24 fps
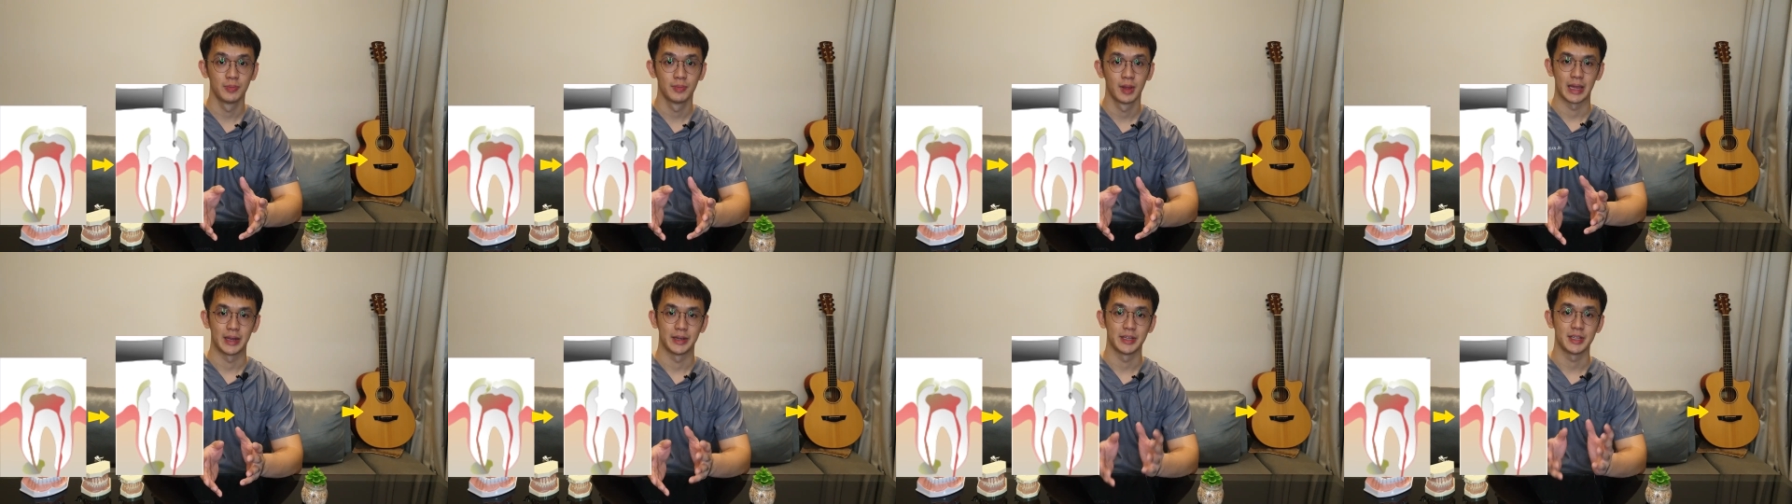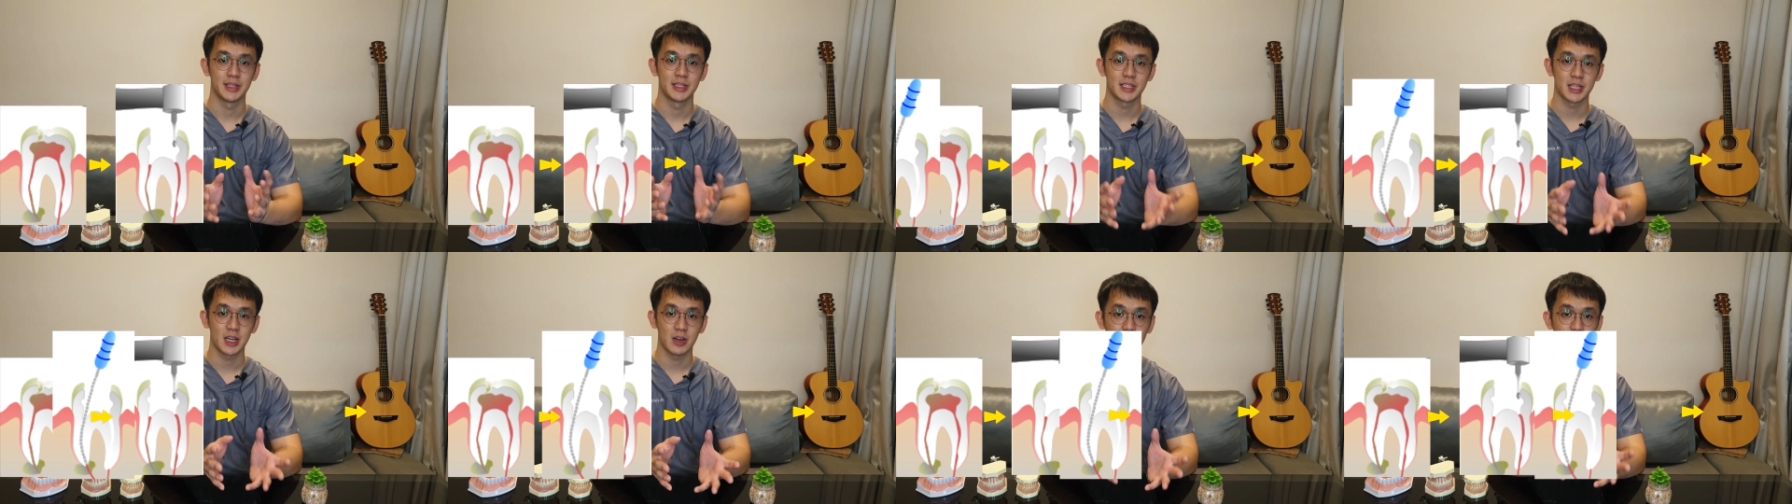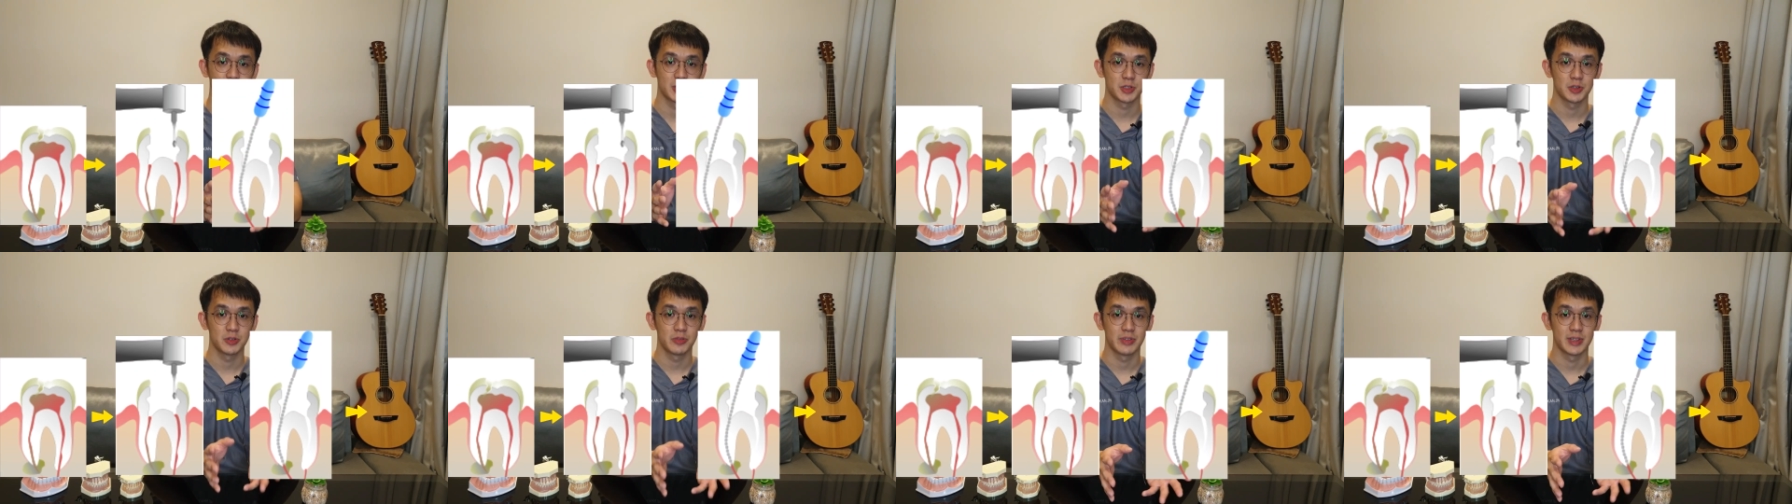and the inside of the
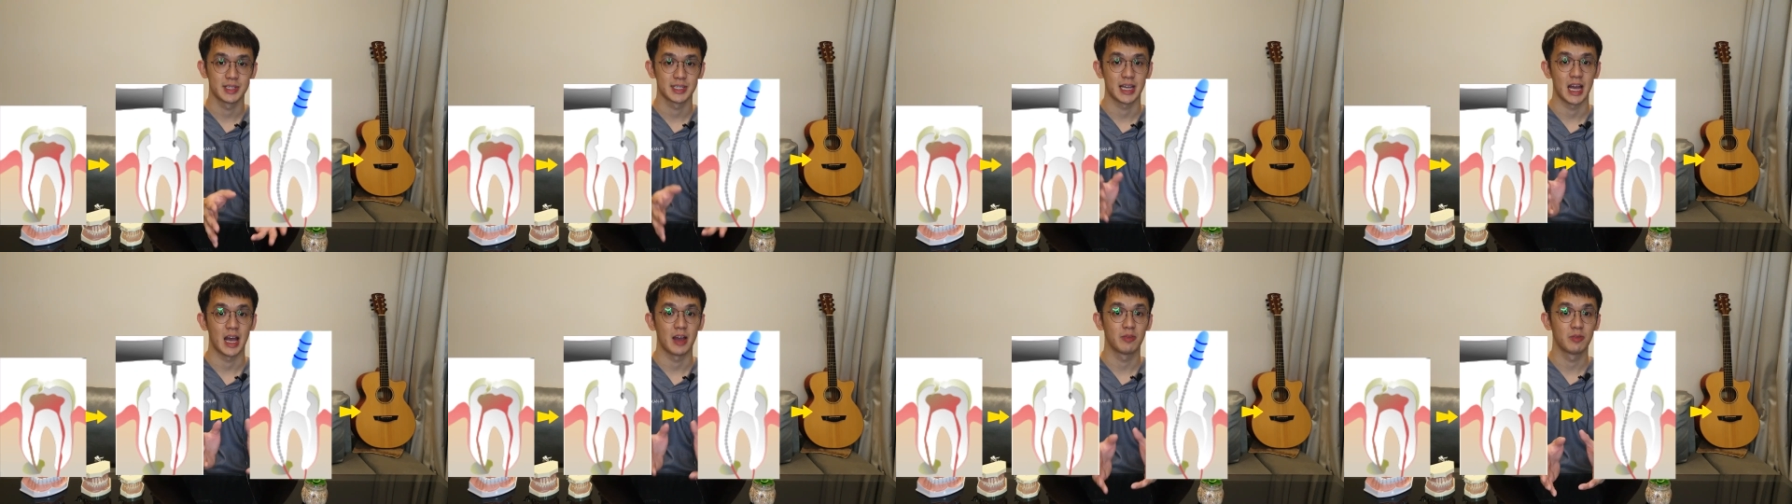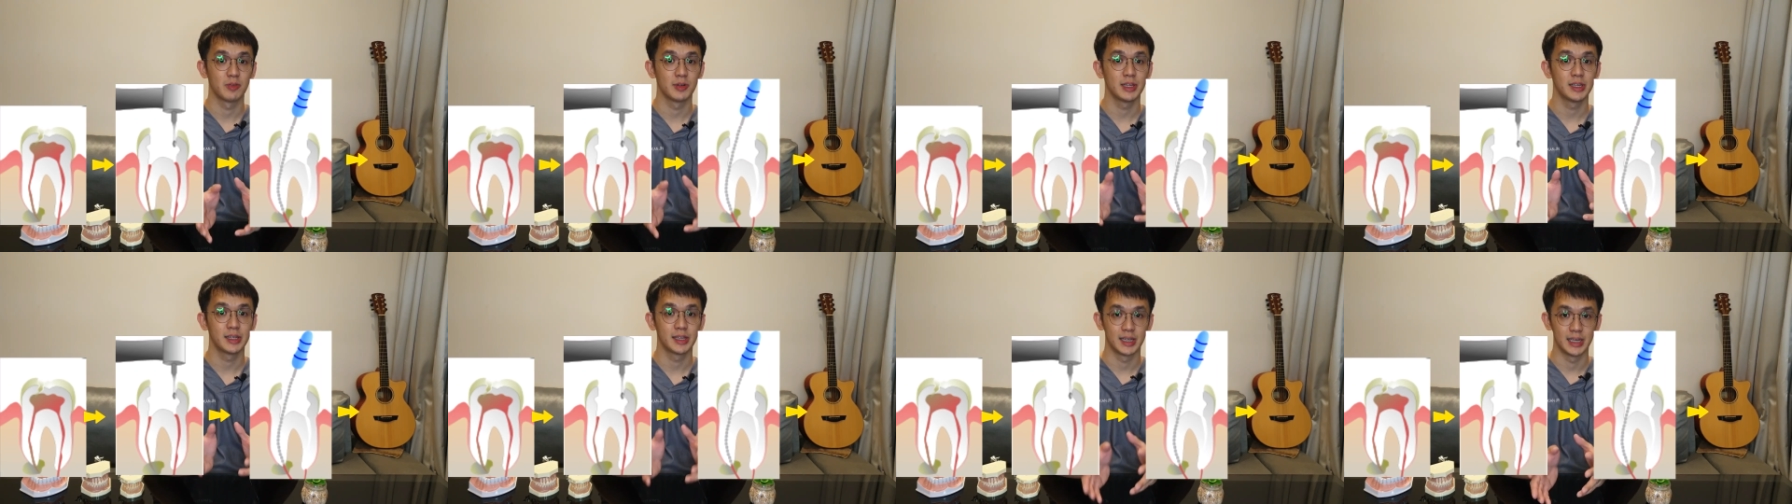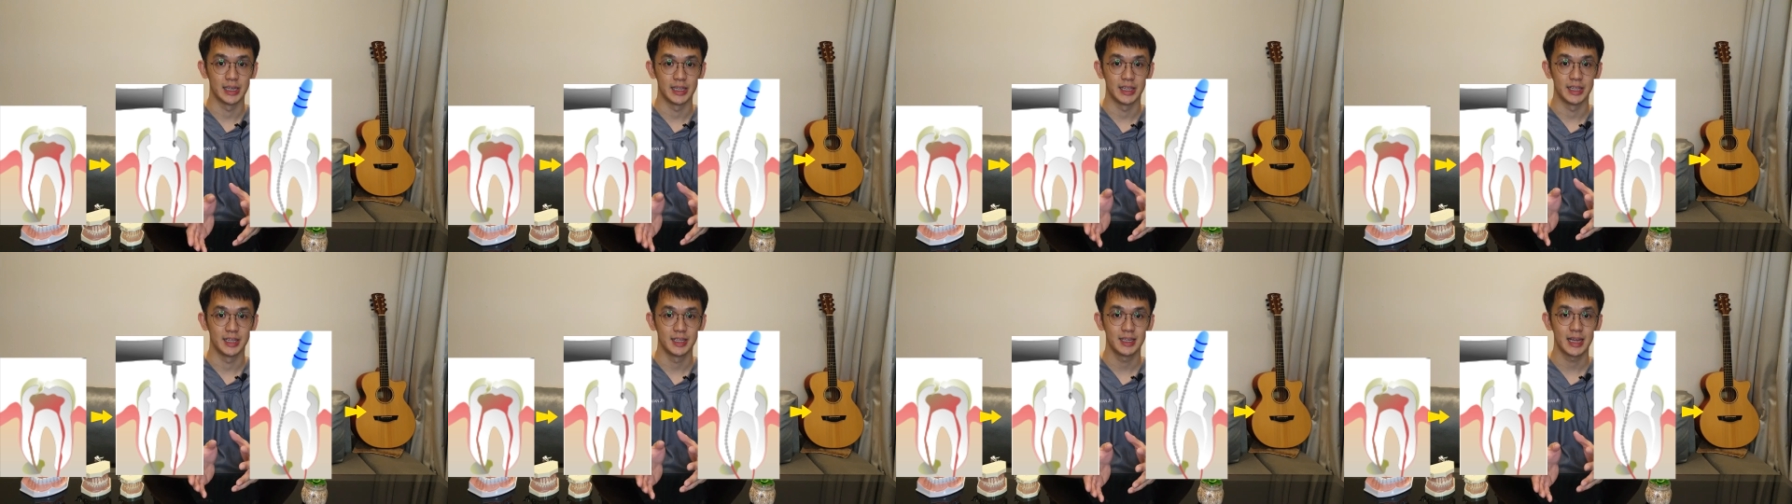tooth is carefully
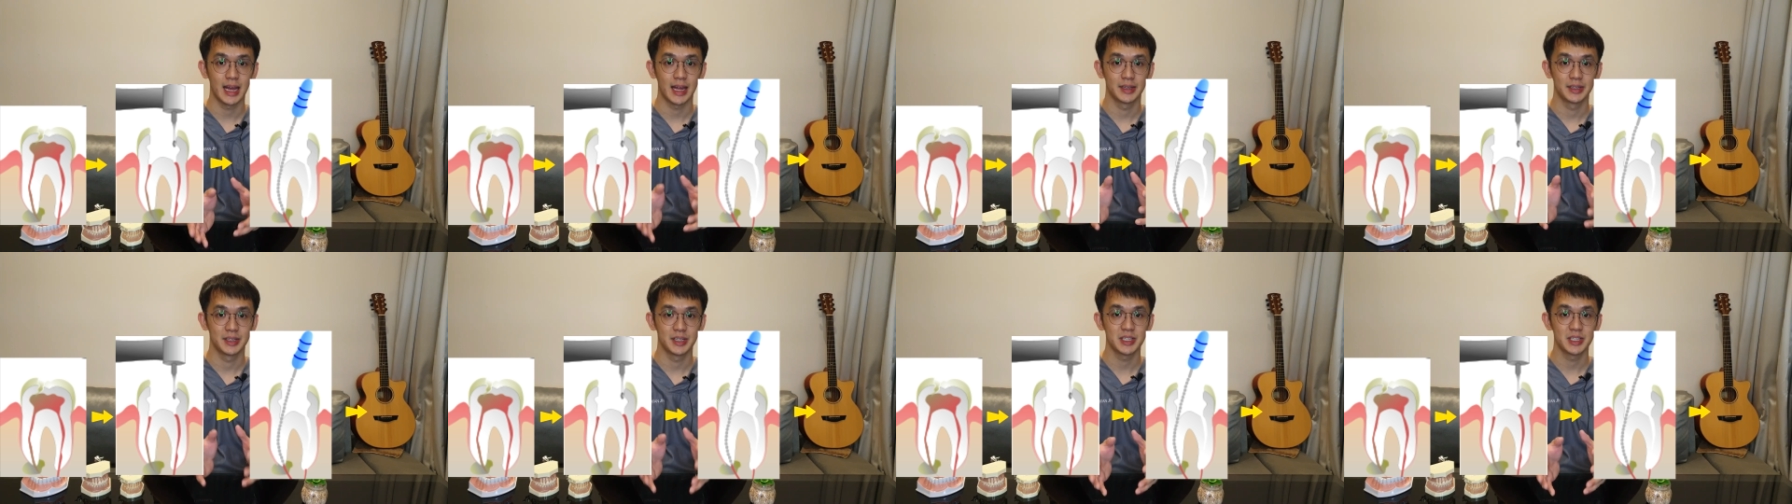cleaned and